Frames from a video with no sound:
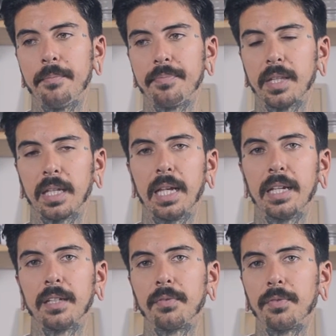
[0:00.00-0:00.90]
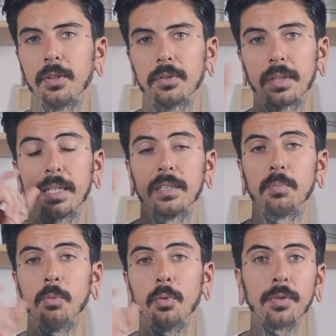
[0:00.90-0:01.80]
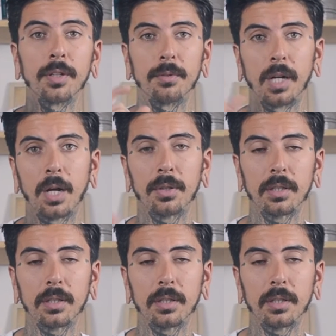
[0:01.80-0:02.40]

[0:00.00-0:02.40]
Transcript: the client feels like it's moving around